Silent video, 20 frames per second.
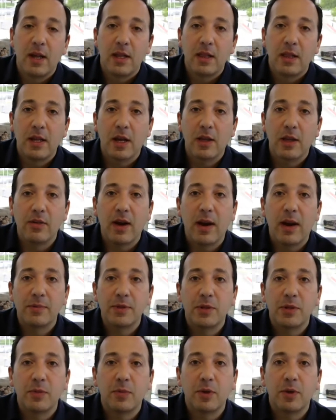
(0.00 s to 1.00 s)
The other
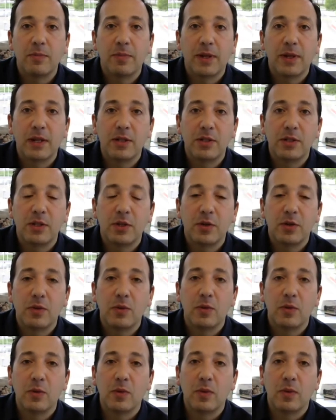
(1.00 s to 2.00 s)
option would be
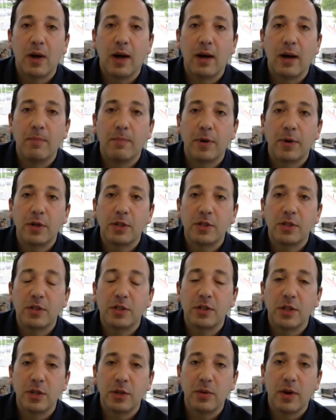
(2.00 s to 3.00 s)
to purchase
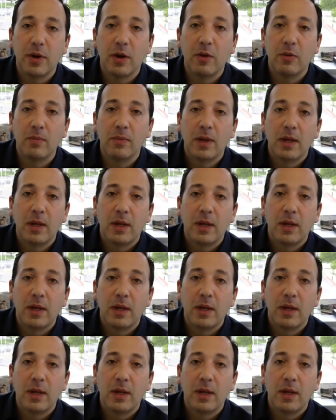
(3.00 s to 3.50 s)
the new home.